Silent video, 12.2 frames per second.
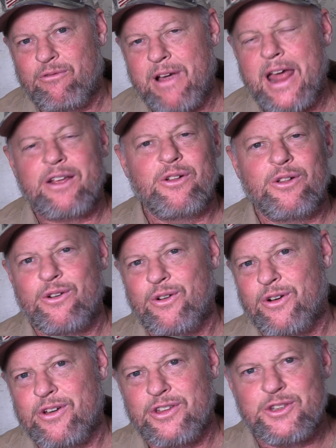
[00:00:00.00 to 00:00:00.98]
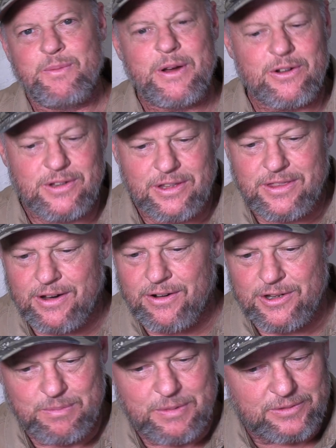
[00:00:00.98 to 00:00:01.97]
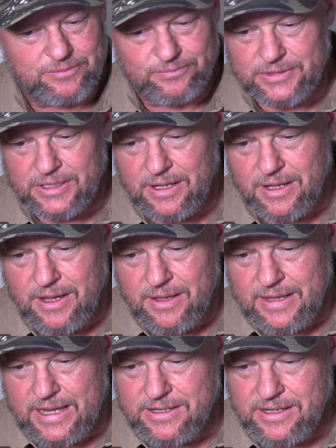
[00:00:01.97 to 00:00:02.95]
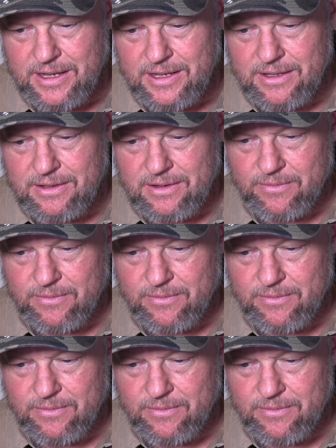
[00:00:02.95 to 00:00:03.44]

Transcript: radical or conspiracy theorist, but that's it.